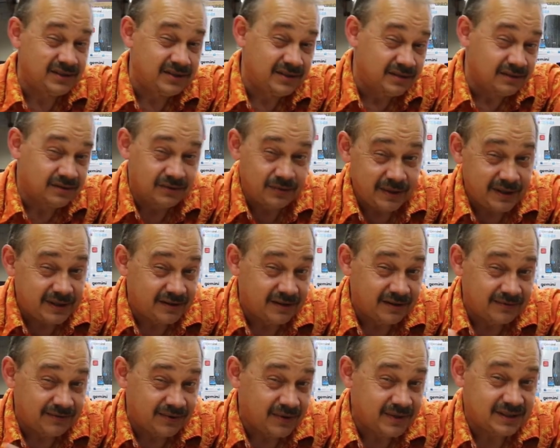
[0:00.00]
You can tweak
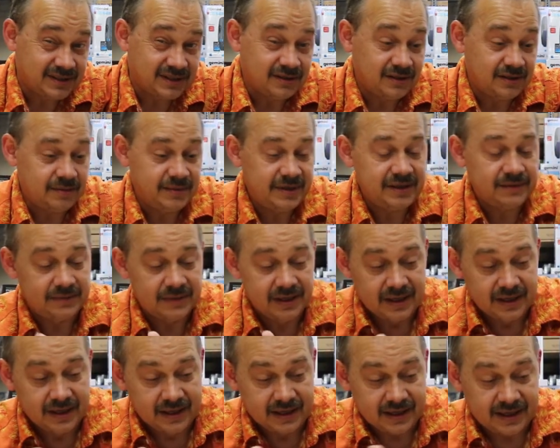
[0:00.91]
their voice a little bit
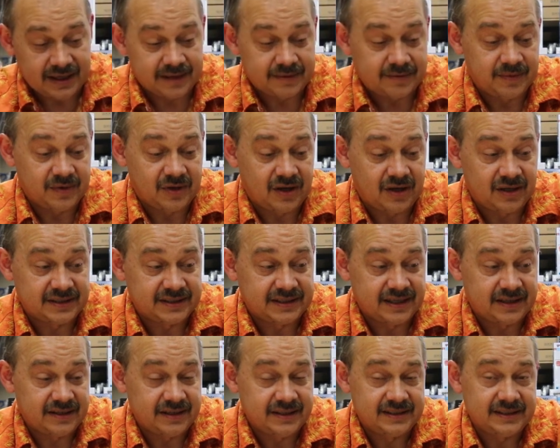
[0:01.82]
get them to all
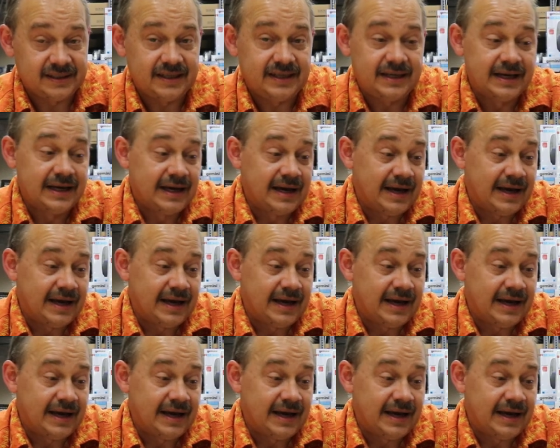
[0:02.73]
sound easily.